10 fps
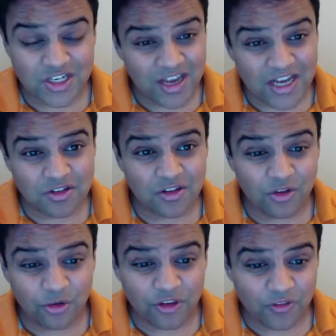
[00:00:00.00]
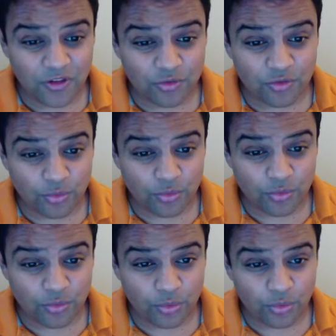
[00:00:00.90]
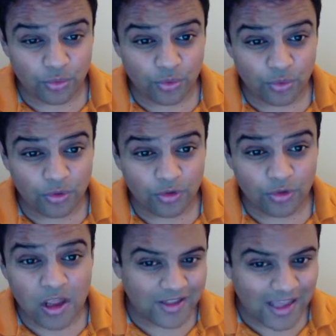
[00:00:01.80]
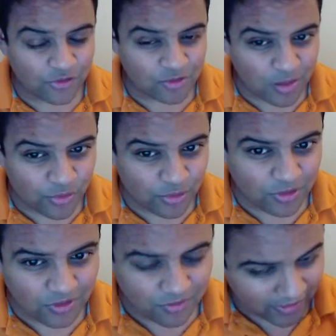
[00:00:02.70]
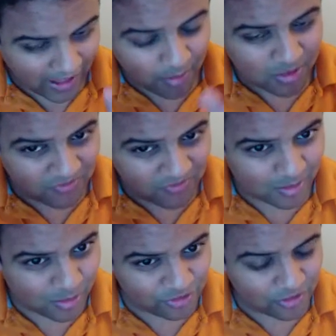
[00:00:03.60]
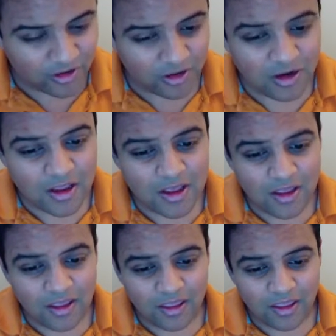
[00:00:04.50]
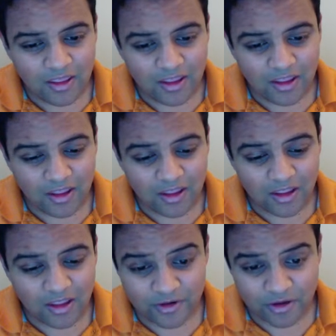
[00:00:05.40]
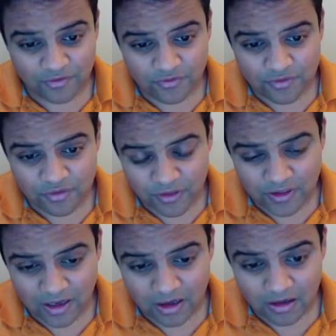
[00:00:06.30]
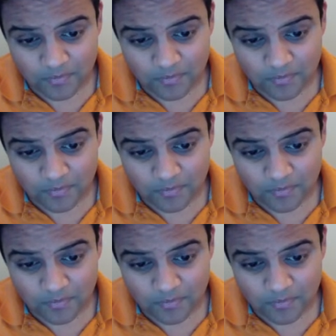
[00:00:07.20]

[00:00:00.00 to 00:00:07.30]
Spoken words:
And actually using these rules, just the kind of the count them up rule, like how many variables are there, and this little pattern of the